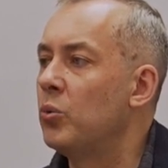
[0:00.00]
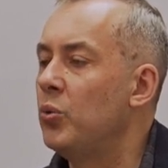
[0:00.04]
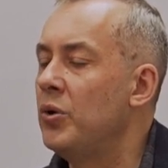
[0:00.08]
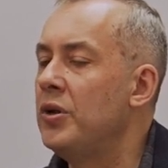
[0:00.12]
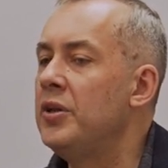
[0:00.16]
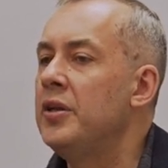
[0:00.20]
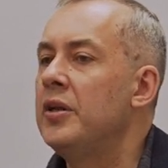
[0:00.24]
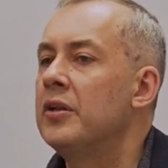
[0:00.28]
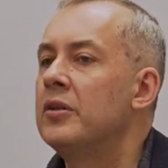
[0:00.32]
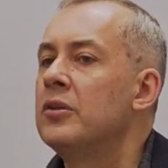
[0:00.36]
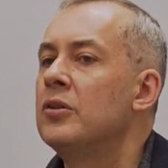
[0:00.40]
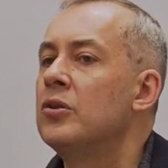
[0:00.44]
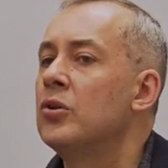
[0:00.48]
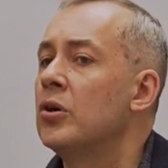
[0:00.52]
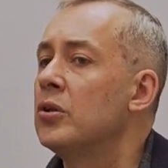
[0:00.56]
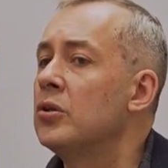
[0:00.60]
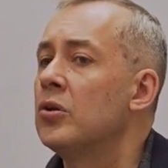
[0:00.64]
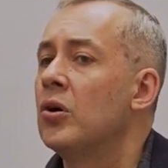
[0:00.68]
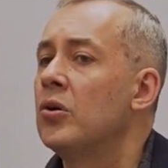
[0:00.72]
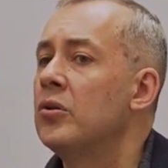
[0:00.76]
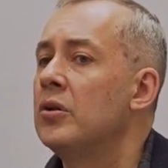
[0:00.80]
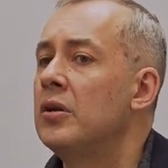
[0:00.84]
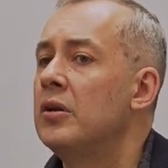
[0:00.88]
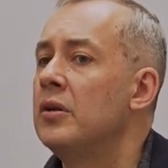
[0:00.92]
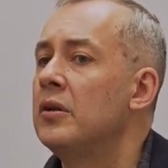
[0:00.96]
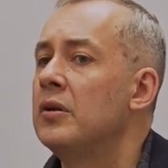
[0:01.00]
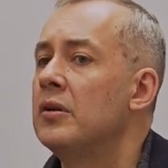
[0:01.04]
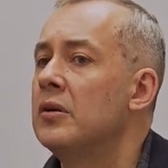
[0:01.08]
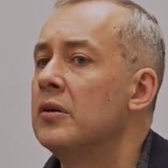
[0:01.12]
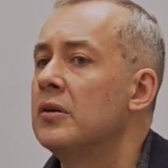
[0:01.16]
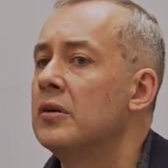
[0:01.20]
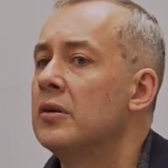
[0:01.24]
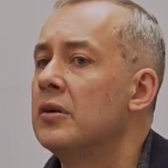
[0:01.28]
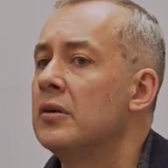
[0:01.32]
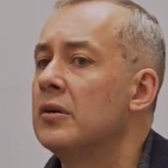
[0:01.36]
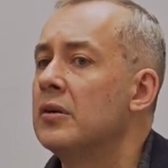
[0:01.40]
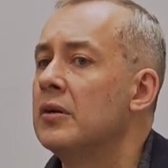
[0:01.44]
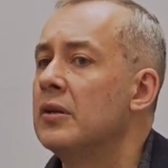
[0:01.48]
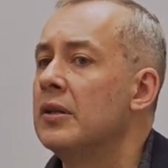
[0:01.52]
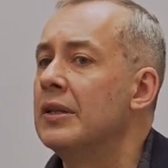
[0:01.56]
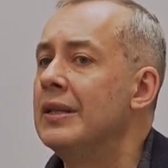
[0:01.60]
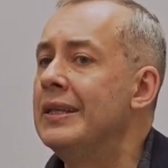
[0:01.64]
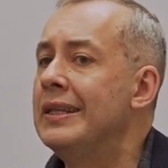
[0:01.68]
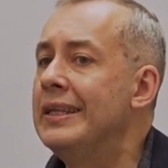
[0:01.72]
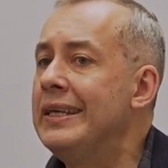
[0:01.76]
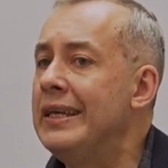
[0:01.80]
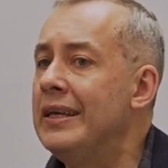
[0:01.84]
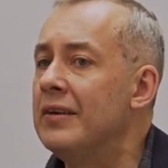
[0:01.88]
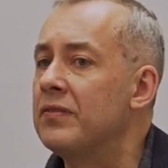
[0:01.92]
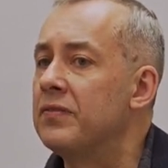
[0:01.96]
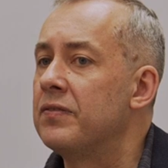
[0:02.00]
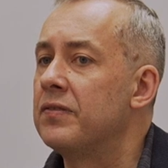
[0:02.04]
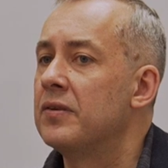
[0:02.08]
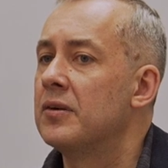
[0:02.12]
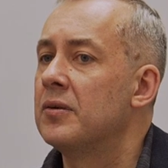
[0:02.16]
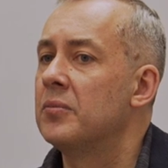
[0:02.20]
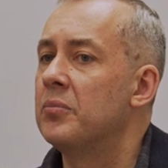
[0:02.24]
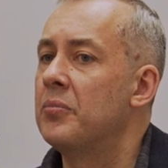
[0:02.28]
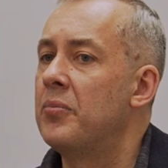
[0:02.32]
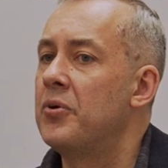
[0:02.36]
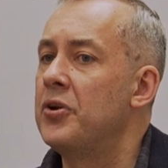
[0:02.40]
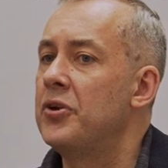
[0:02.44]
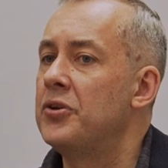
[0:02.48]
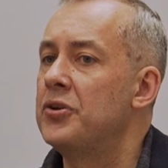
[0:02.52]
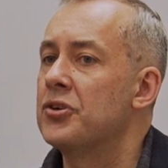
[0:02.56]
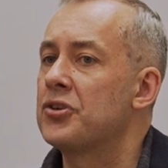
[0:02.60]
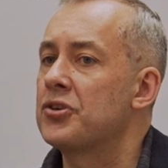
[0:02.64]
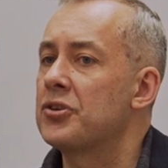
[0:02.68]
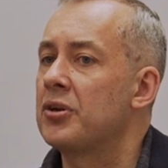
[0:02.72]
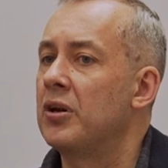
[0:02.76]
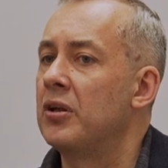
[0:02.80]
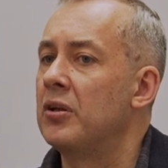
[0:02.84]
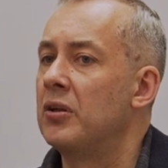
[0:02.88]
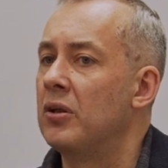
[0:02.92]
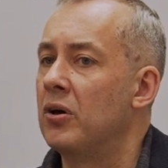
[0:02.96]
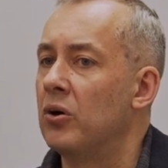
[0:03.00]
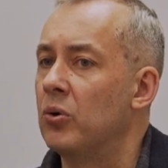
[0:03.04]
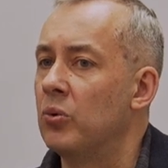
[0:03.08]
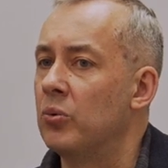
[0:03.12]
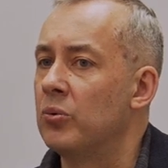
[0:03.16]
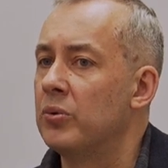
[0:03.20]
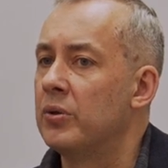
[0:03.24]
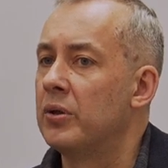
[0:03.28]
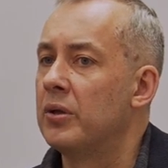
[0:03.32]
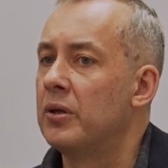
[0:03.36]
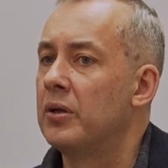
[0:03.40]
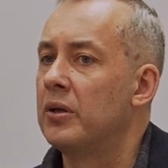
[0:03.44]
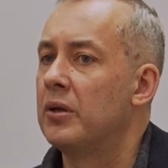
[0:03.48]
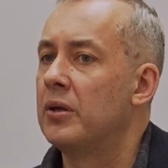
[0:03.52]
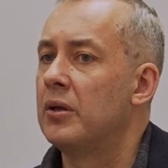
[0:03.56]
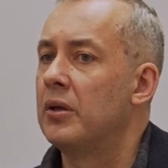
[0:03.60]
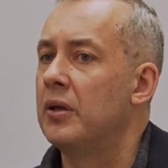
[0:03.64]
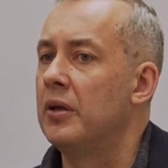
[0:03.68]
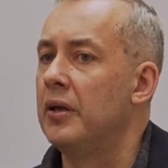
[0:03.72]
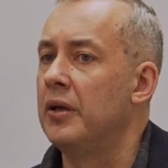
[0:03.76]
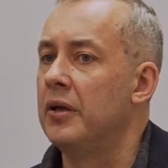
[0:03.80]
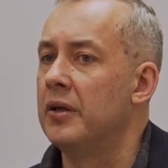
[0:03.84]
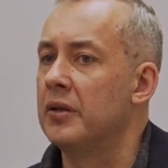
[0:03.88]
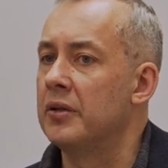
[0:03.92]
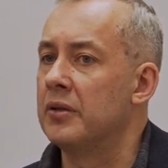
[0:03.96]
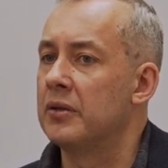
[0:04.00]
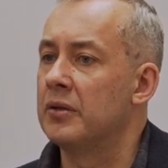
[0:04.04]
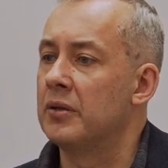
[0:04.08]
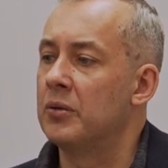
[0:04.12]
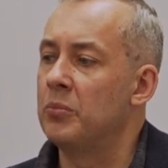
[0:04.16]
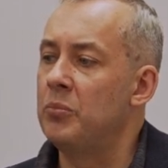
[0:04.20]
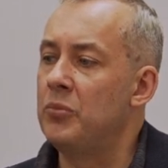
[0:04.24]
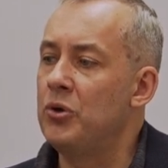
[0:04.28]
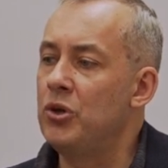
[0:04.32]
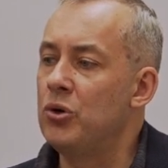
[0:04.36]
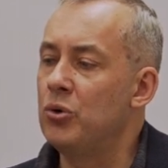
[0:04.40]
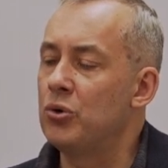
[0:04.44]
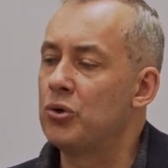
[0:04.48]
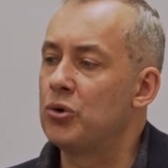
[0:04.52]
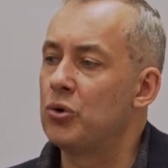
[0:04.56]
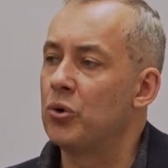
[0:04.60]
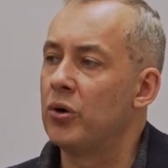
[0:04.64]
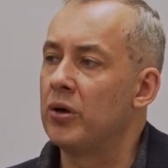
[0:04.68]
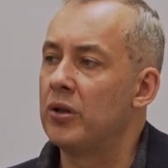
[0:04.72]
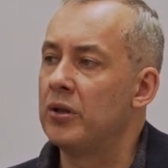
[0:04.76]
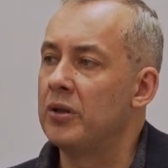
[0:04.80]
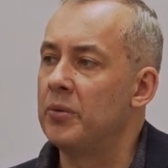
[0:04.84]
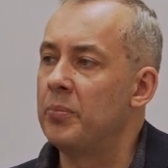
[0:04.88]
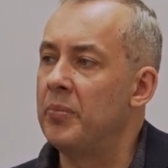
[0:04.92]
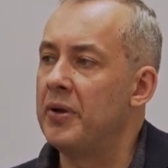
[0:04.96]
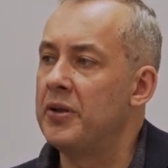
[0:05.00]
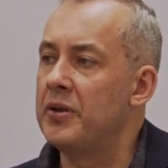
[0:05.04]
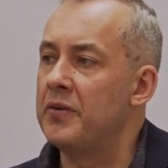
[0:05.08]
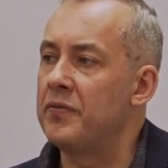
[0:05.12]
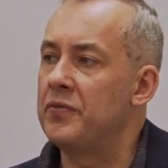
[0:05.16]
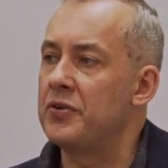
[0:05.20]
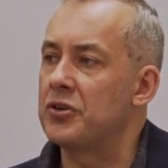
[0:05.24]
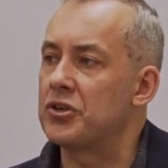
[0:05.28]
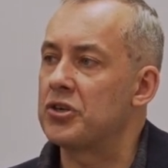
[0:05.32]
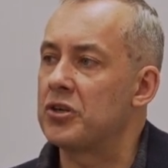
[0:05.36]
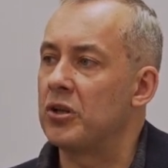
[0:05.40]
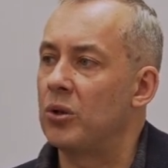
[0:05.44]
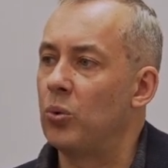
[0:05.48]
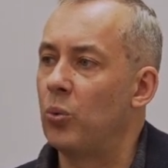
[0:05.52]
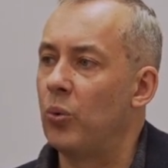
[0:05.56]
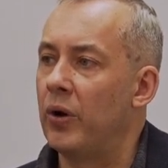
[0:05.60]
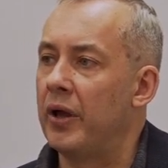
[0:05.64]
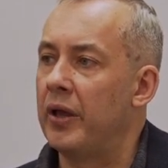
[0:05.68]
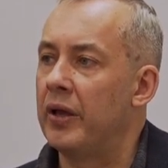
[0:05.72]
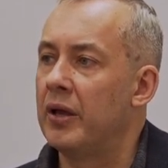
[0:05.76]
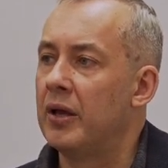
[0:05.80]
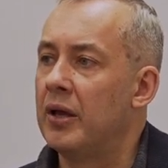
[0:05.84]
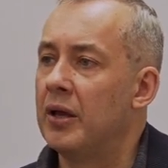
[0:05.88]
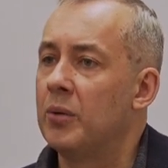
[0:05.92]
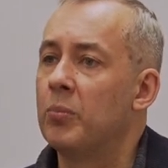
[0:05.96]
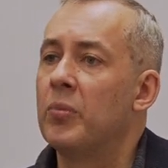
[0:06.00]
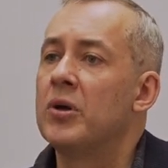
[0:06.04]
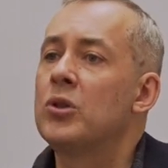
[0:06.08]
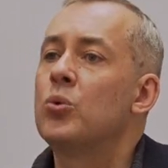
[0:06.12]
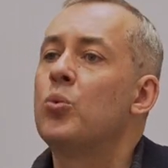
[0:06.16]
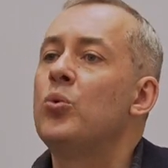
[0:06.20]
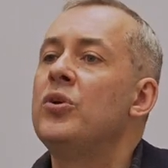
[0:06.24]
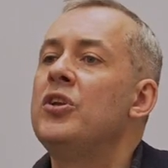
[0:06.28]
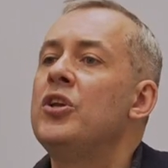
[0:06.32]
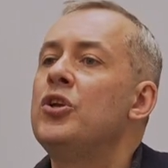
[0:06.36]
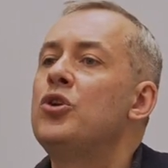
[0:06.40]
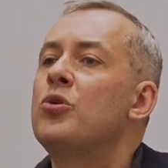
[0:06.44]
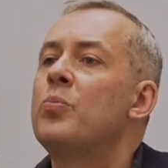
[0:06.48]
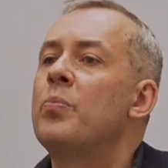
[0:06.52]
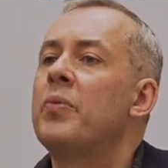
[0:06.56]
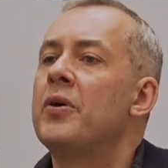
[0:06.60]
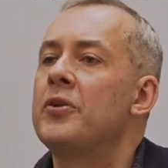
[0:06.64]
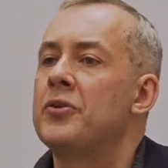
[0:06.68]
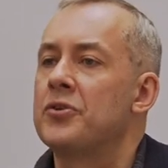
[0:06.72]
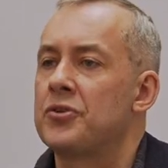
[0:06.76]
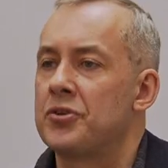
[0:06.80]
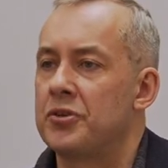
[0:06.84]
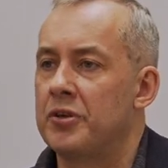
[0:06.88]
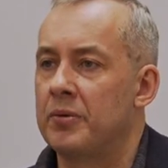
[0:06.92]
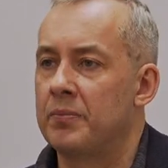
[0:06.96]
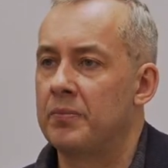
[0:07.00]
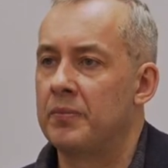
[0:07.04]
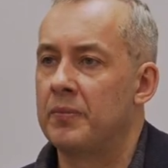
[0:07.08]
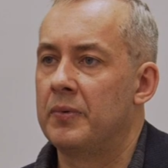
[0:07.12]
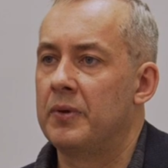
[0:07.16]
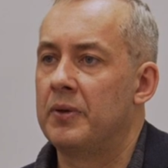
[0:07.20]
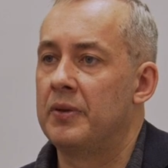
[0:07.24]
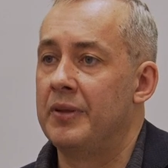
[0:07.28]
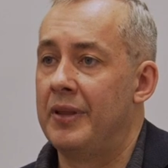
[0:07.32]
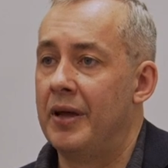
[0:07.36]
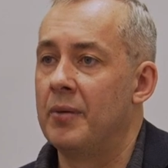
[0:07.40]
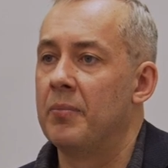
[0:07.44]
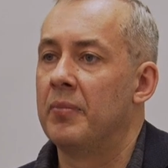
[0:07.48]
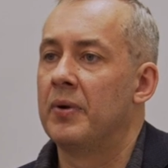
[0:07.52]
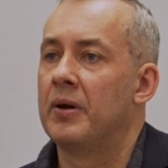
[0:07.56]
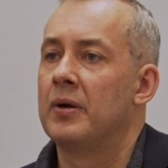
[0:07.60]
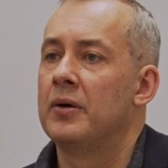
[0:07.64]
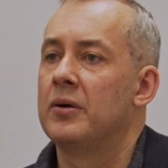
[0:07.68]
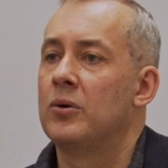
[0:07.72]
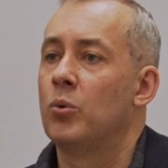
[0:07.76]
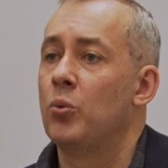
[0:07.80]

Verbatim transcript: We need not only leave British alone in mutually beneficial way, but we need to punish him, them.